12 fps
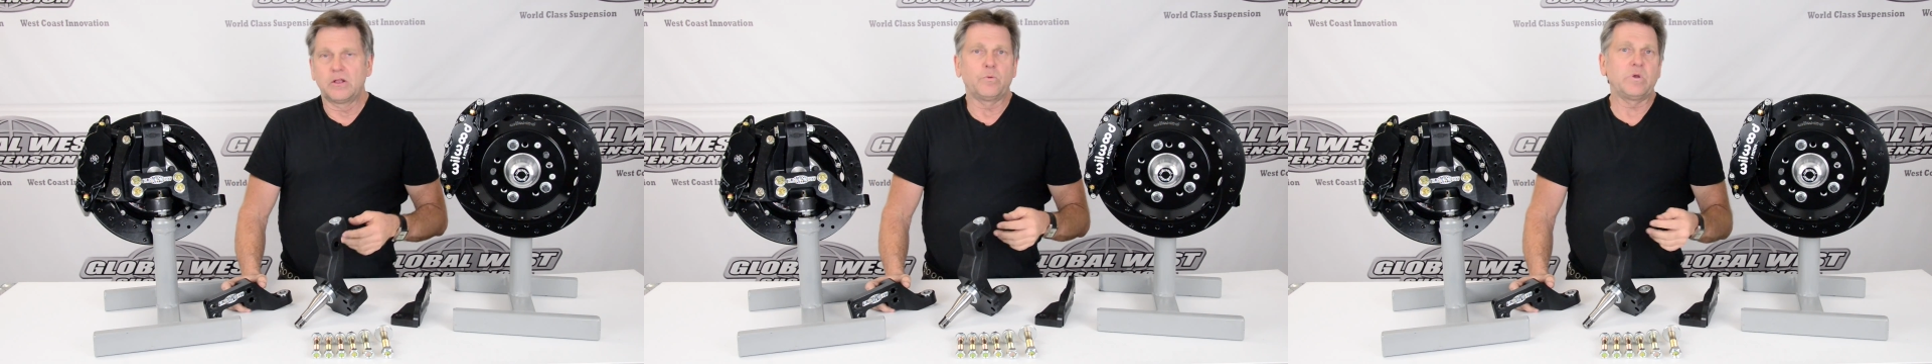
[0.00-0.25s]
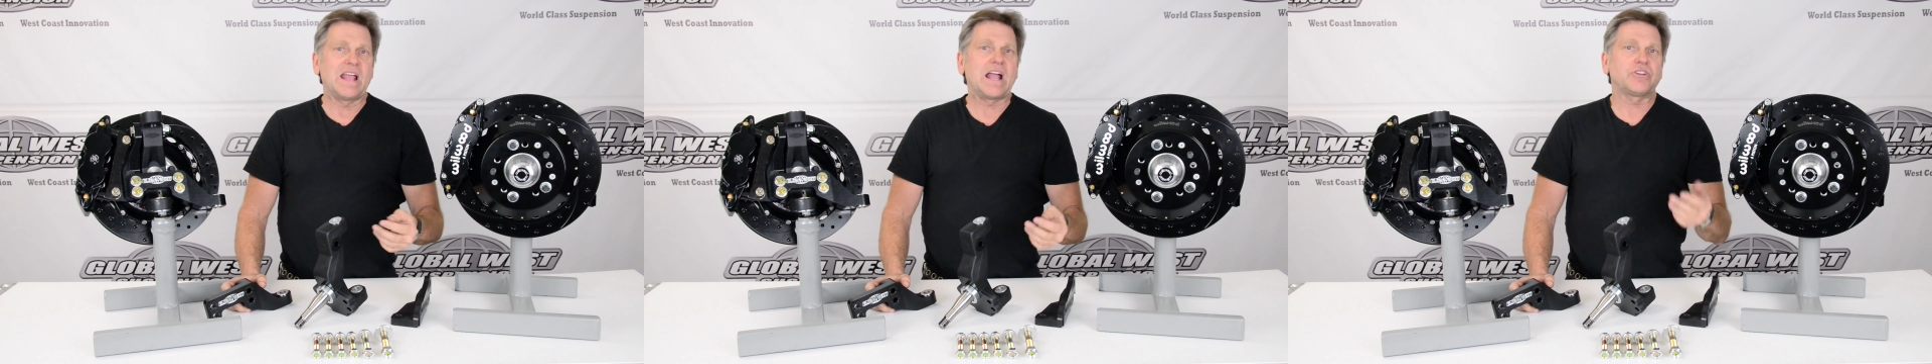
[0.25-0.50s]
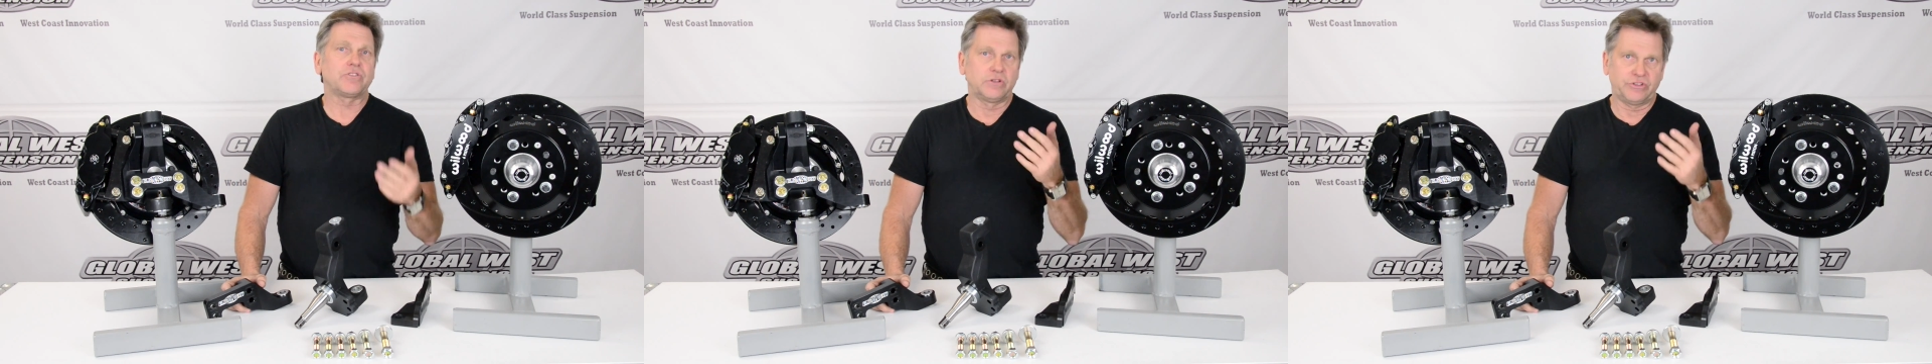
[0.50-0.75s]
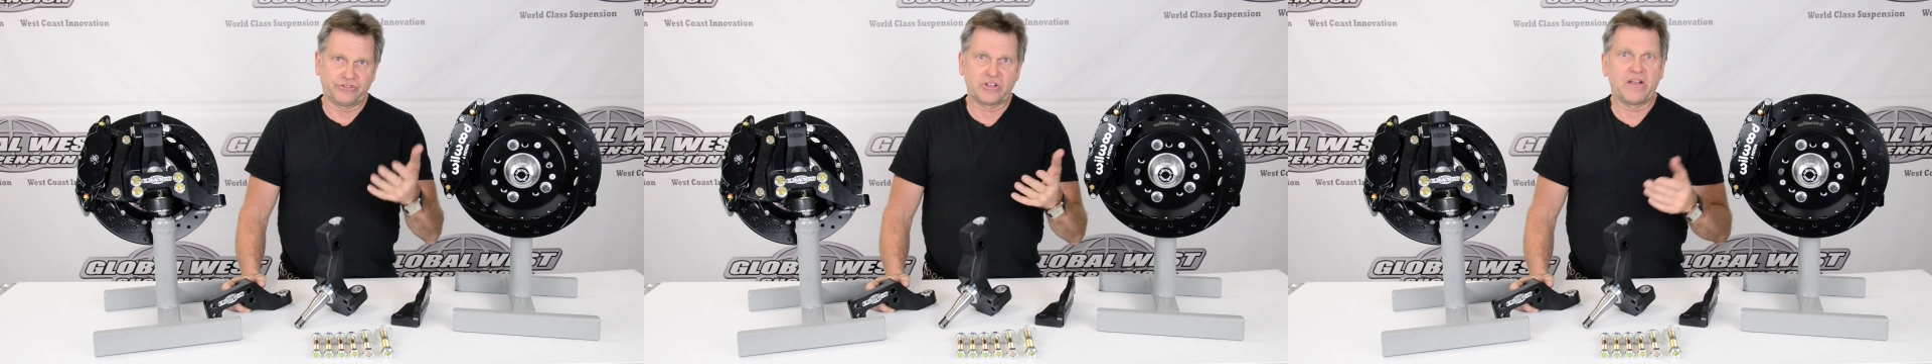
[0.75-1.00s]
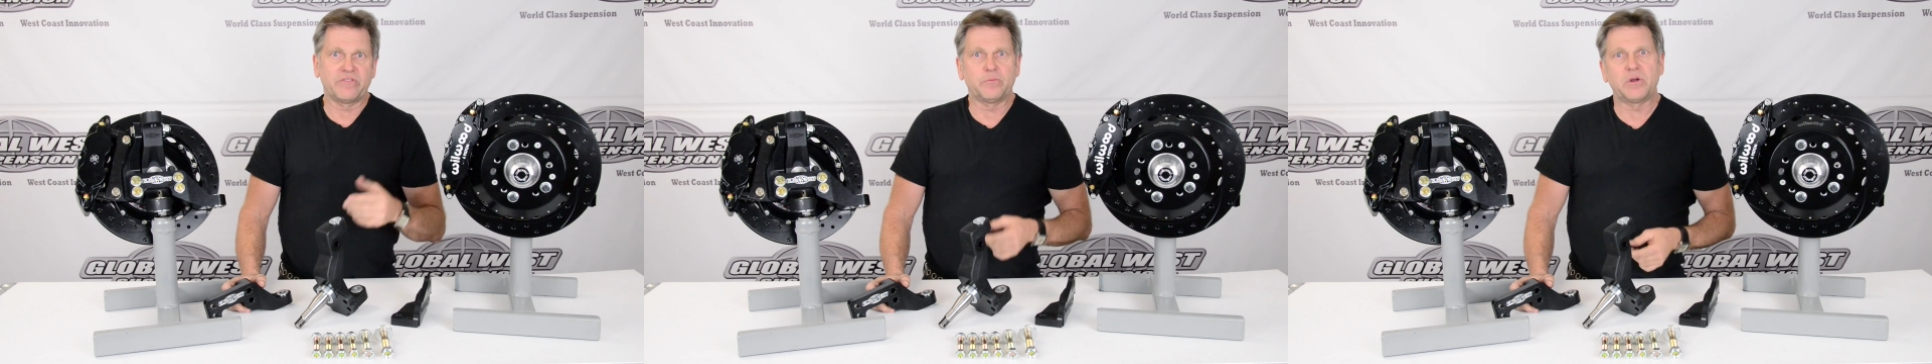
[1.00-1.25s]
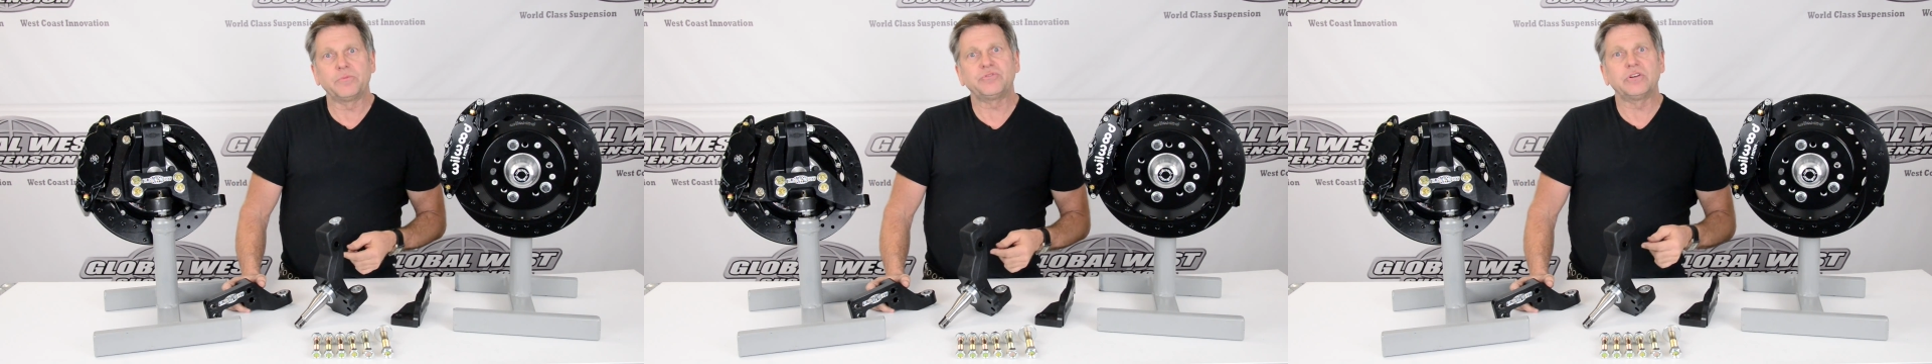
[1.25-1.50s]
we actually solve the
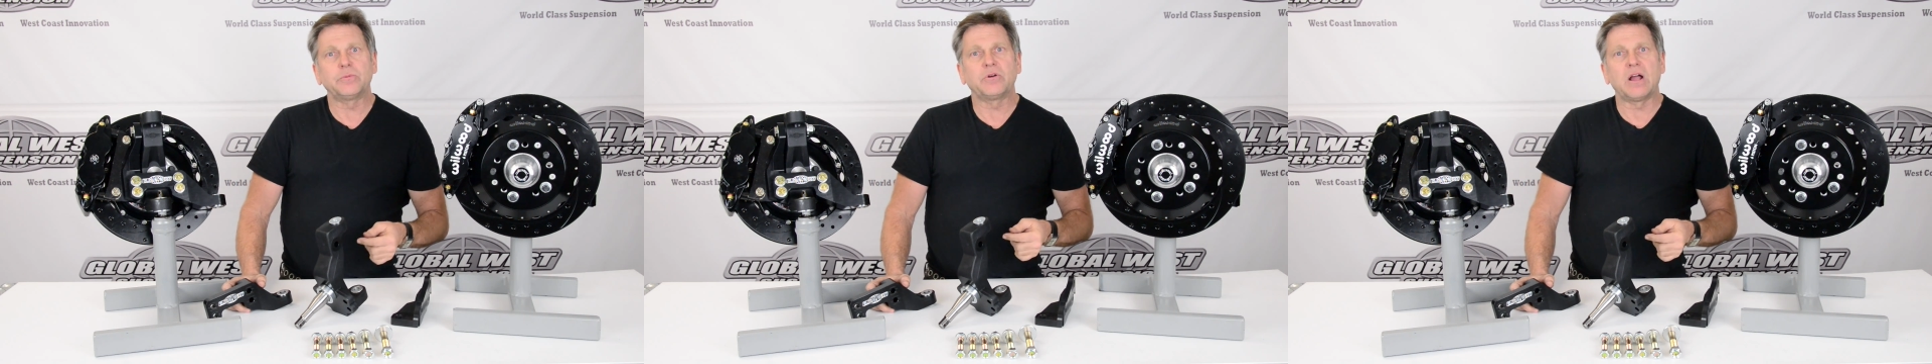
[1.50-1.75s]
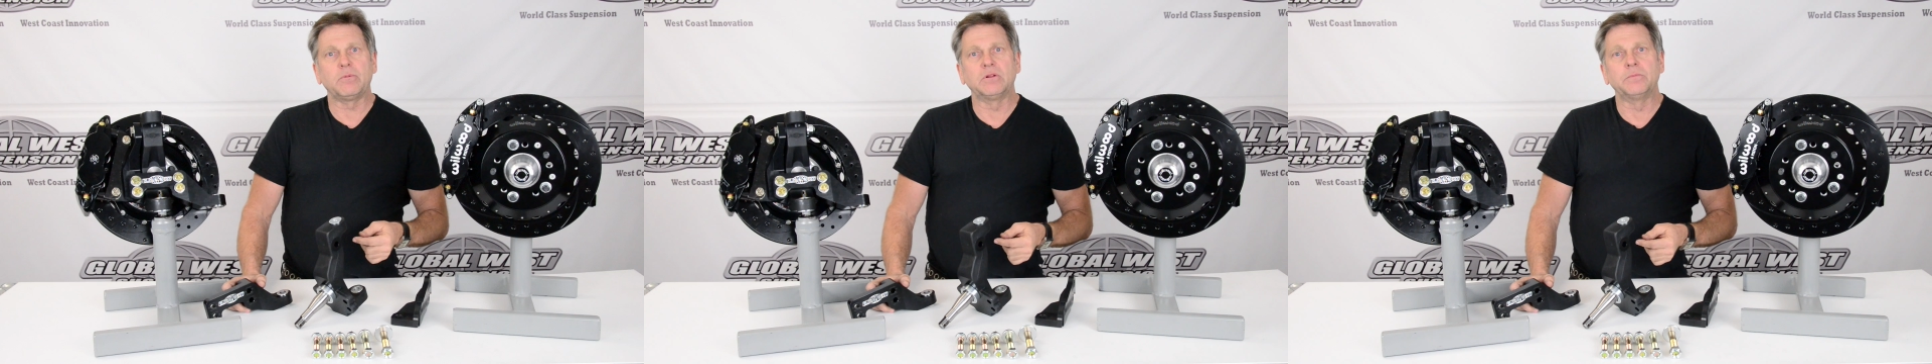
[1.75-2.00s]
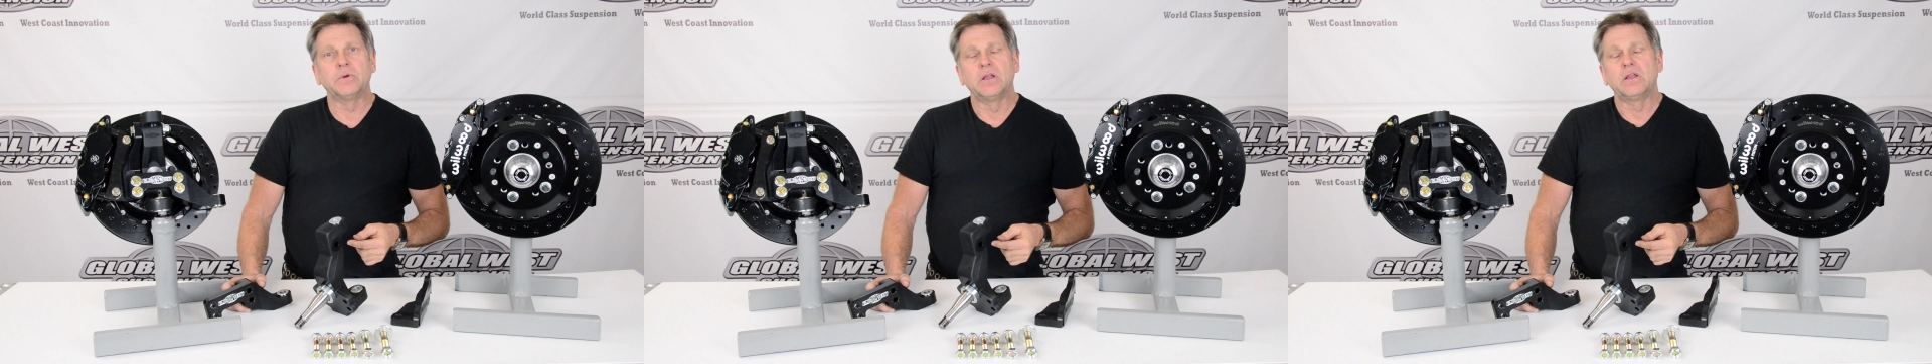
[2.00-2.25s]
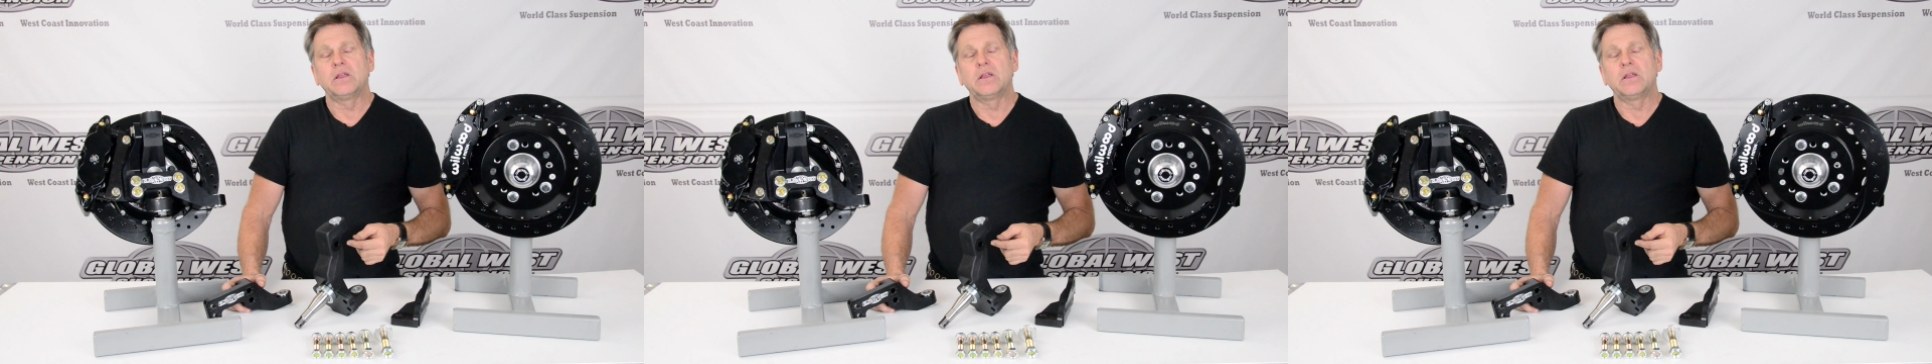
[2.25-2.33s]
bump steer problem